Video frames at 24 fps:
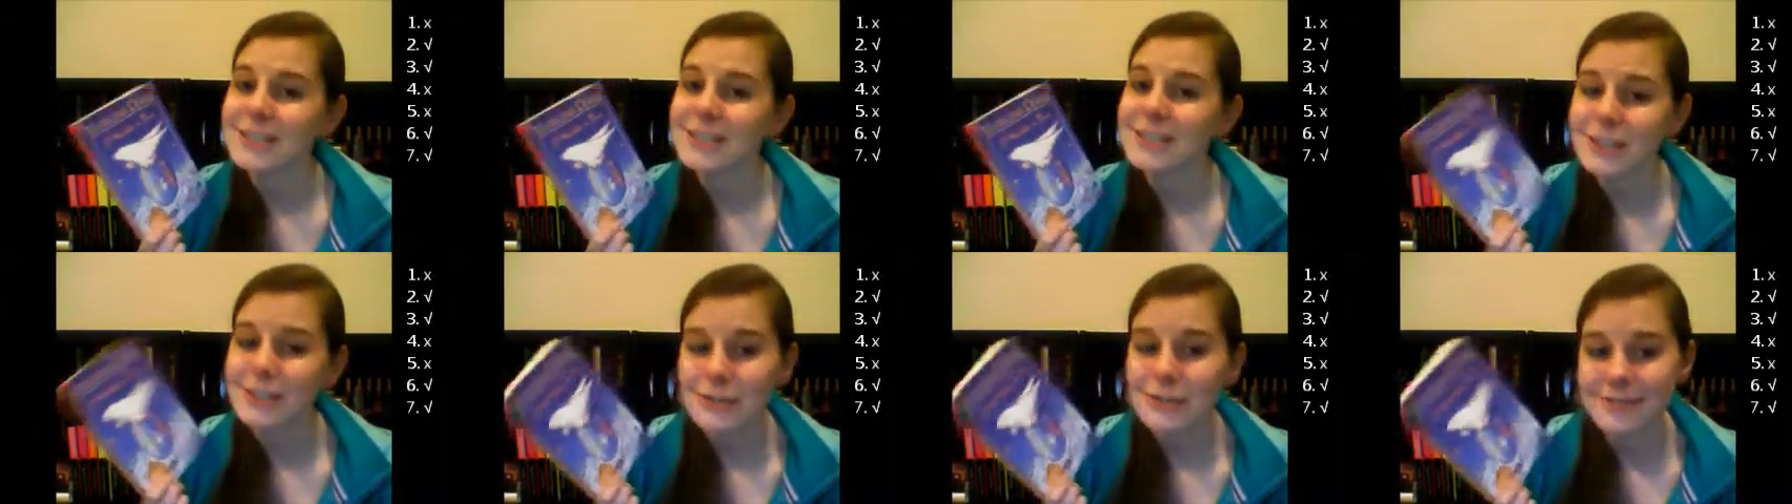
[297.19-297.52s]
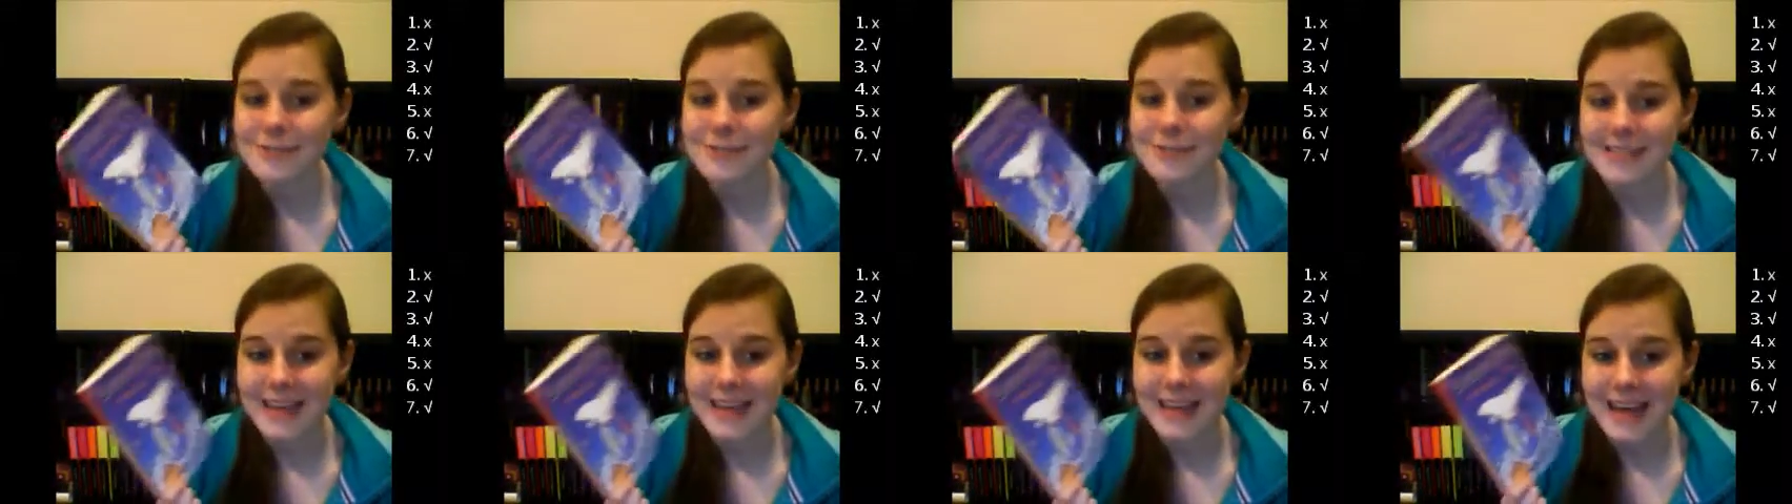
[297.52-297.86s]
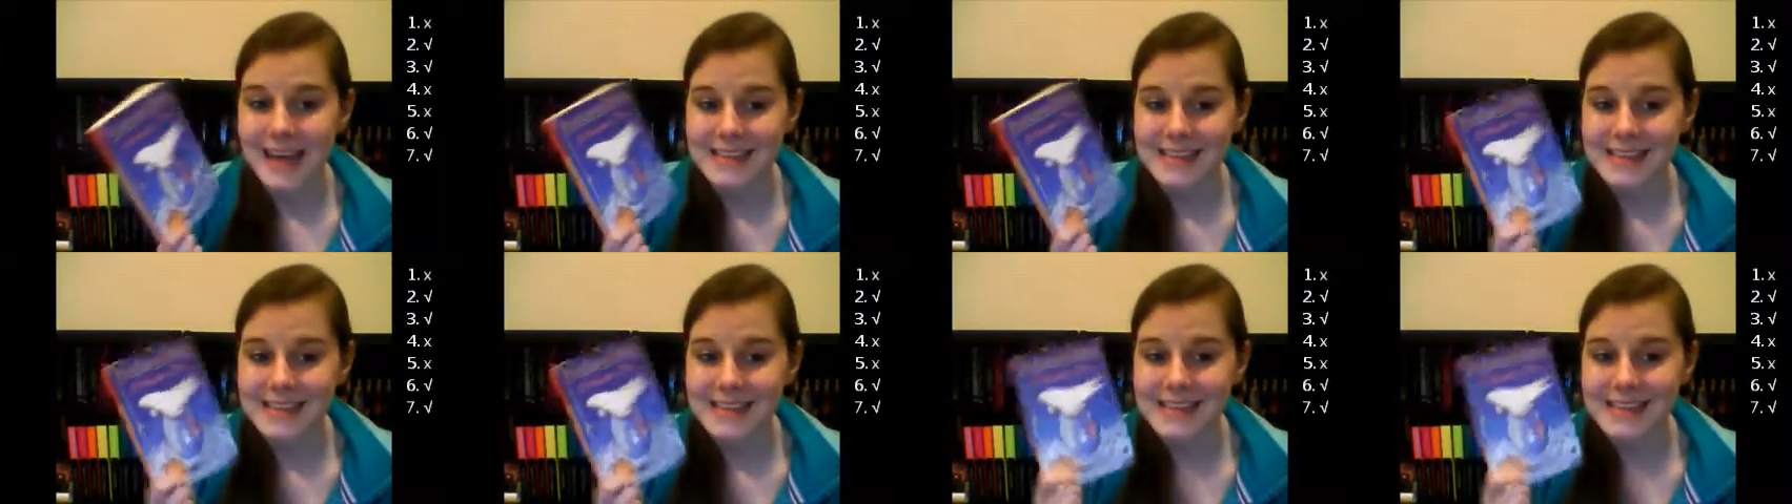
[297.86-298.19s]
children's
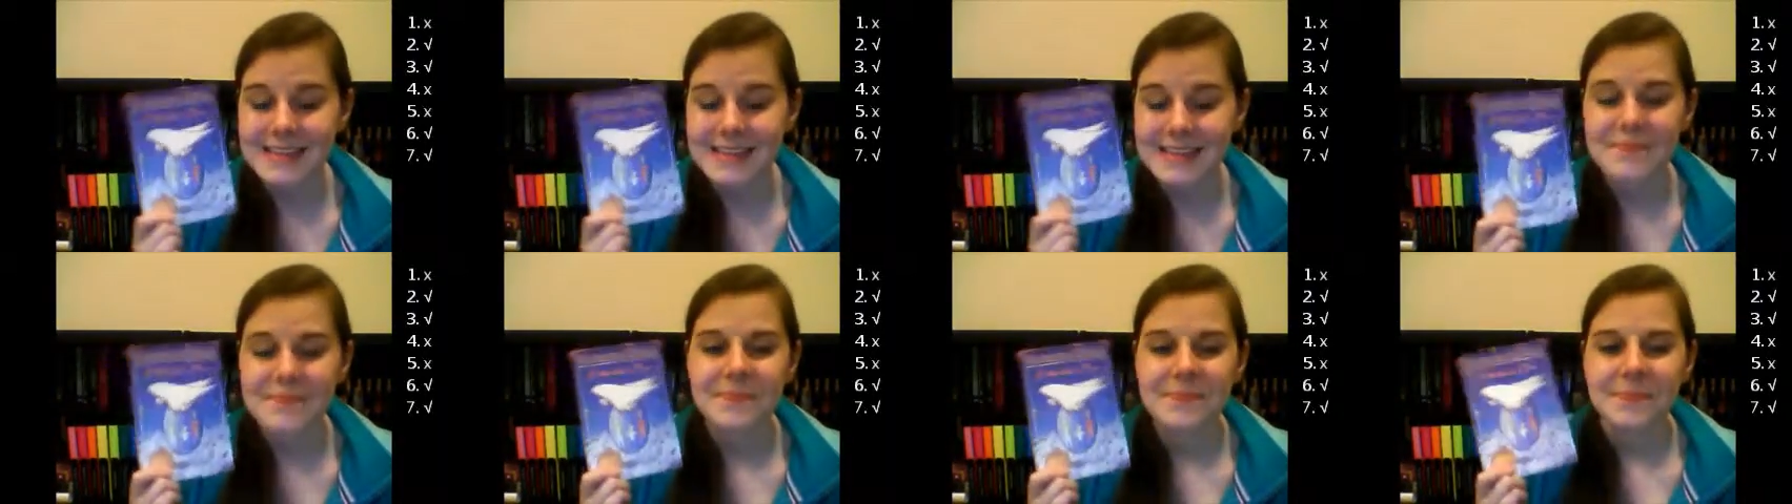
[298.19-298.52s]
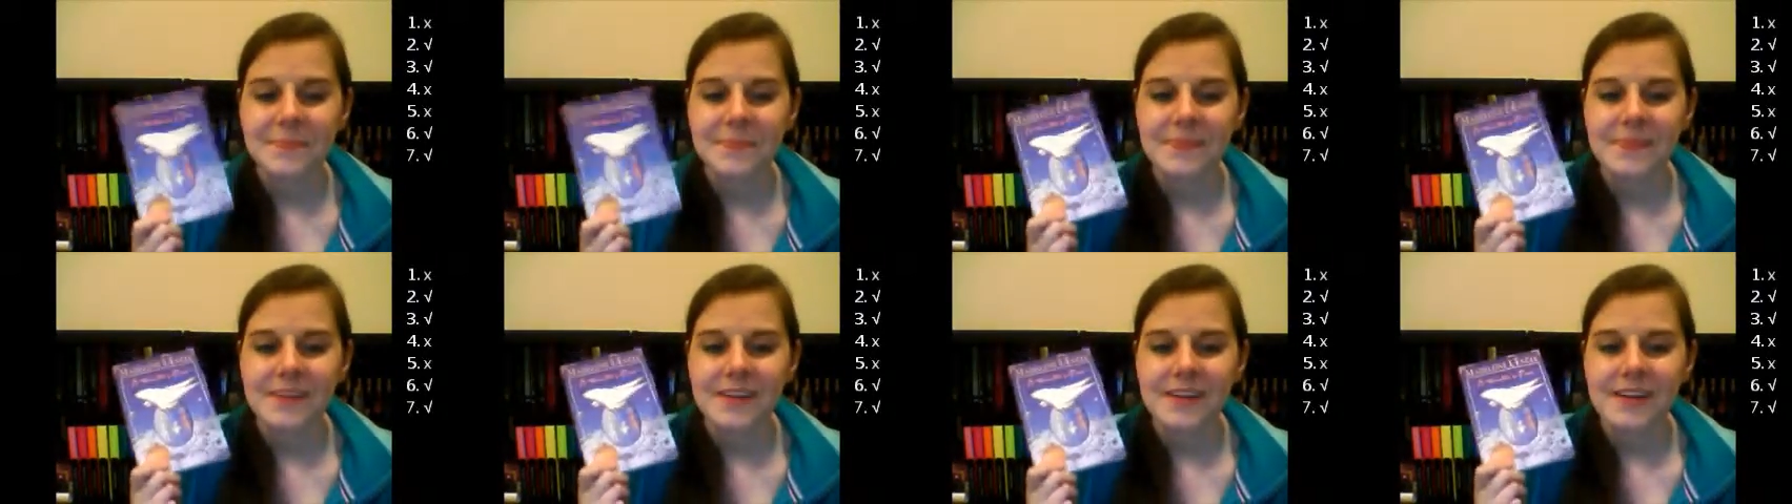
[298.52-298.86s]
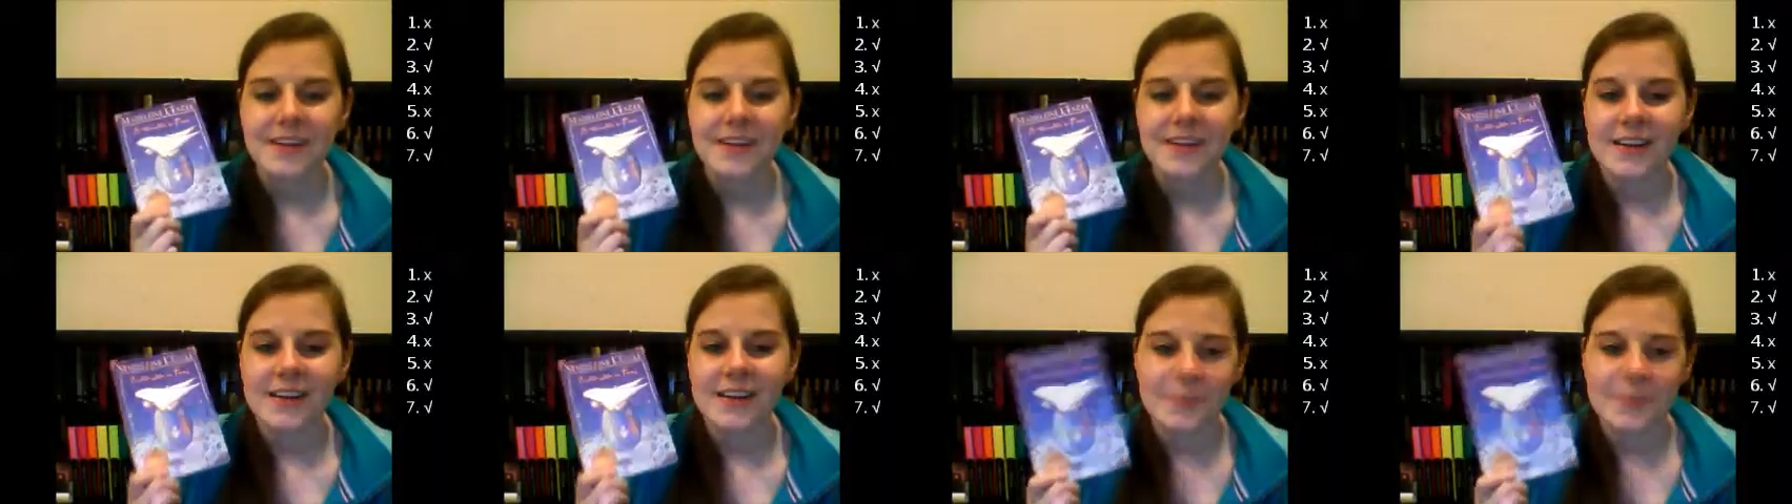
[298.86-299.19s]
classic,
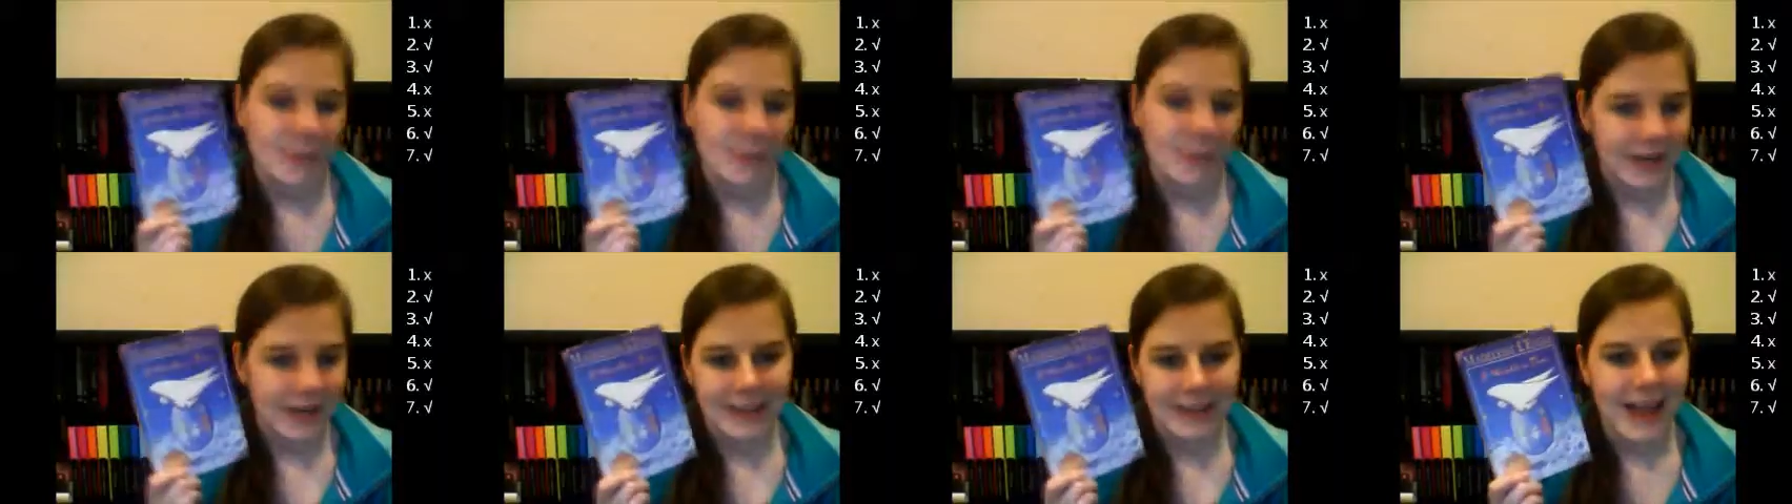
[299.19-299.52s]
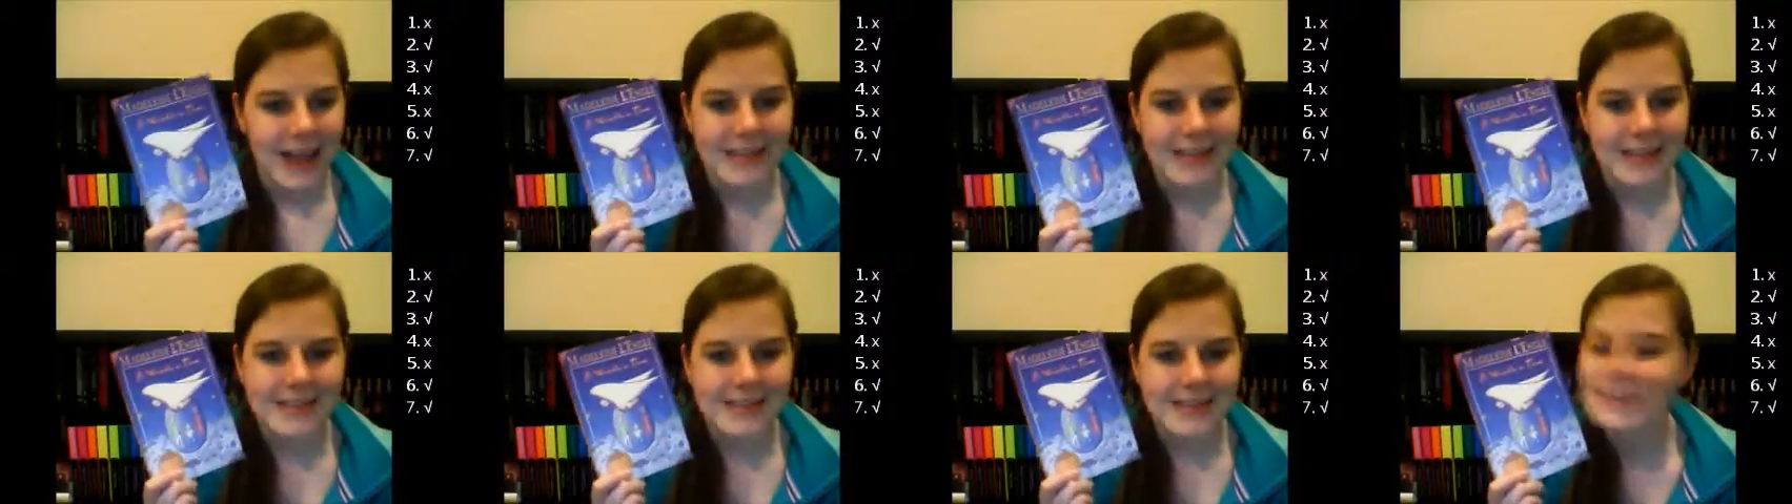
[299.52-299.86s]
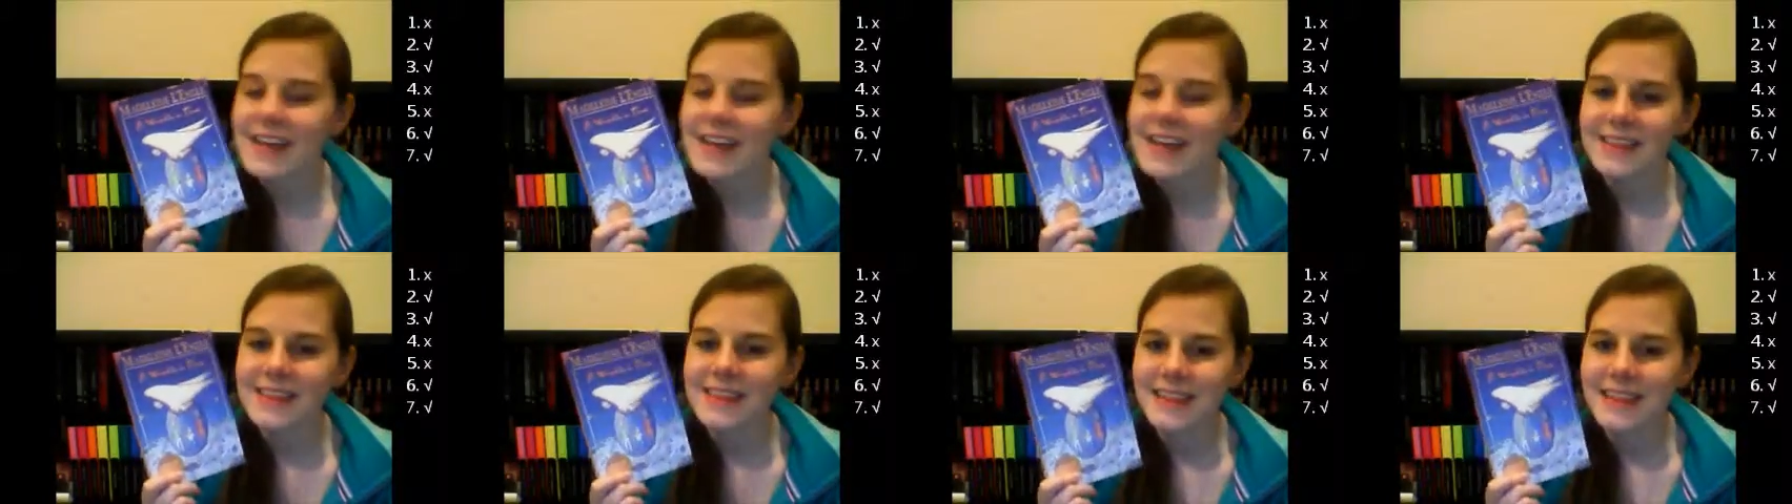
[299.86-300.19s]
but a classic
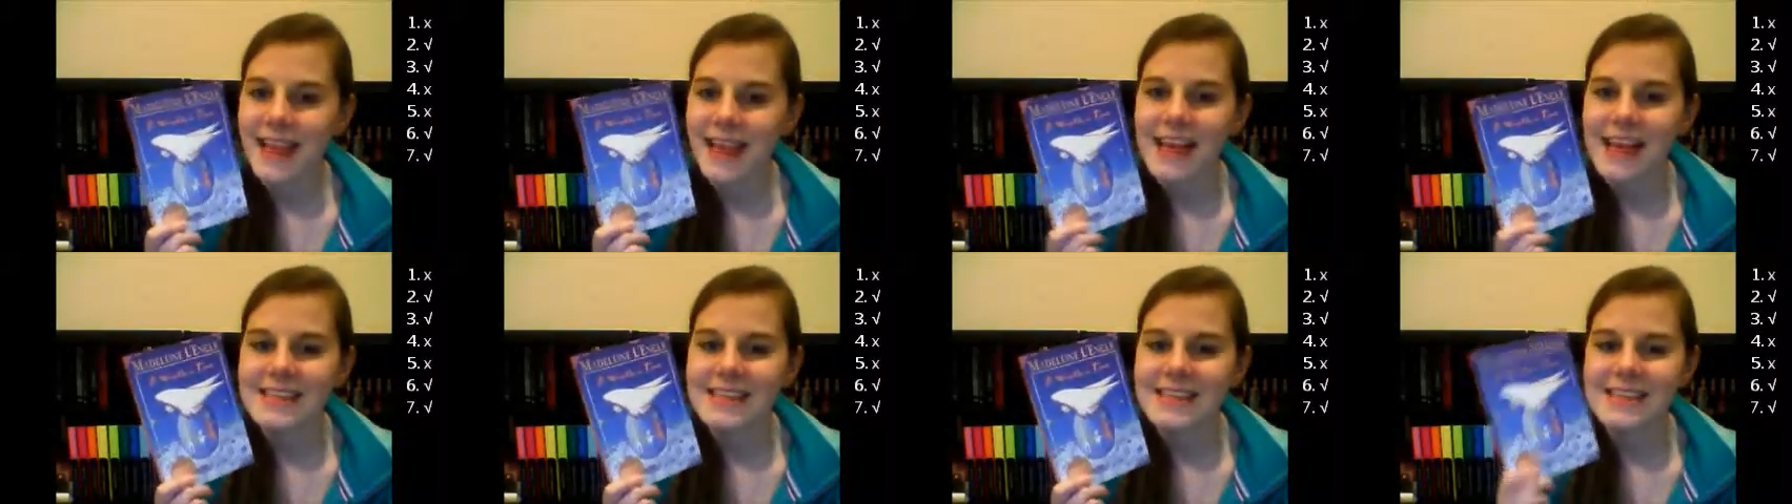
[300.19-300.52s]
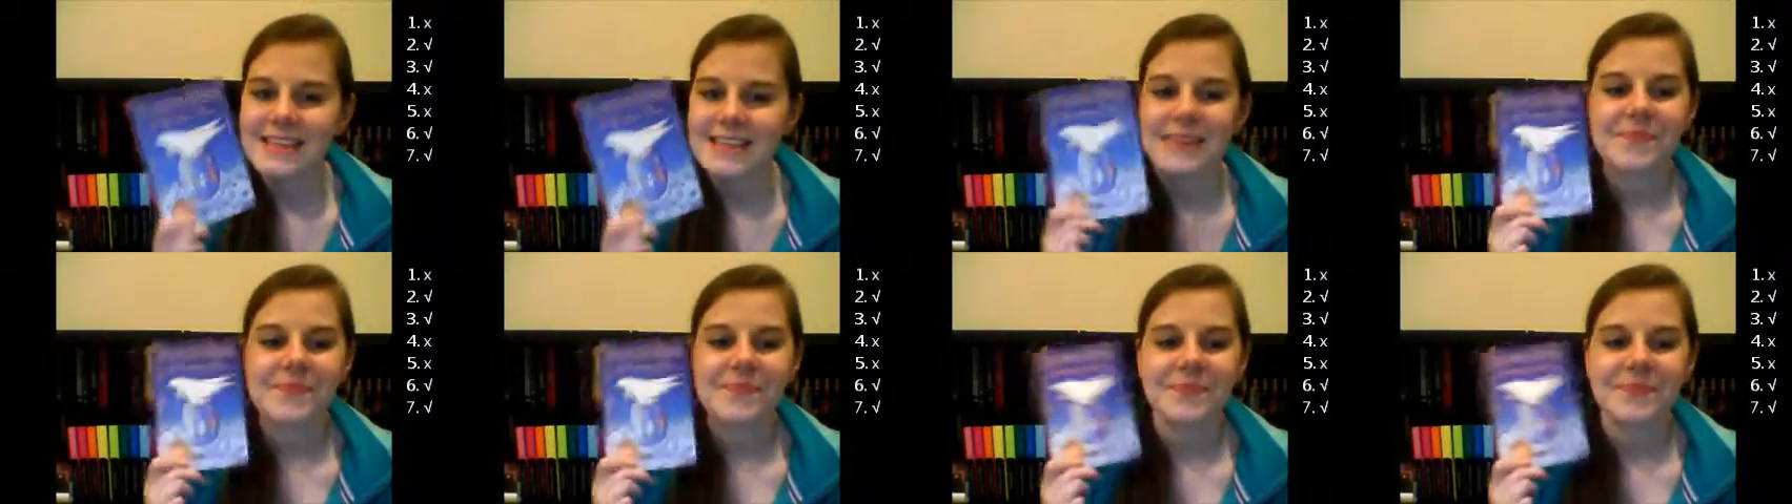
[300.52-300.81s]
nonetheless.